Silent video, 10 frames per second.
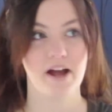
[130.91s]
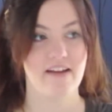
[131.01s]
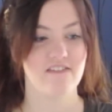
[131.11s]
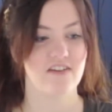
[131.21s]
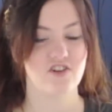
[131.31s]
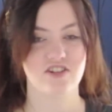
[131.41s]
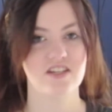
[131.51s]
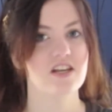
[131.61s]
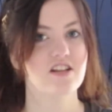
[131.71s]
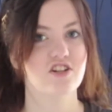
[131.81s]
I've never
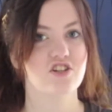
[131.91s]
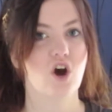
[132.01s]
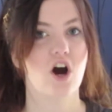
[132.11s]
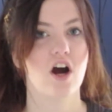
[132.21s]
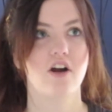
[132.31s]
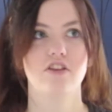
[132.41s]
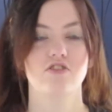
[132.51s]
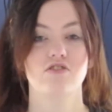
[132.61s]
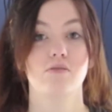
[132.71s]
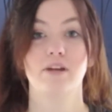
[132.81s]
seen this car.
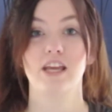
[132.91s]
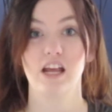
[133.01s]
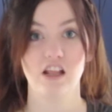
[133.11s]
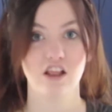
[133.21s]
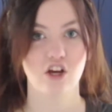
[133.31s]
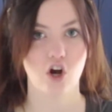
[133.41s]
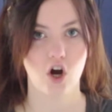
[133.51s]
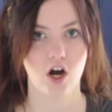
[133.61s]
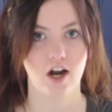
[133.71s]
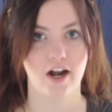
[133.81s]
There's nobody in the
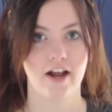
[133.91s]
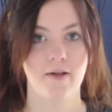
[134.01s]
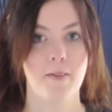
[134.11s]
car.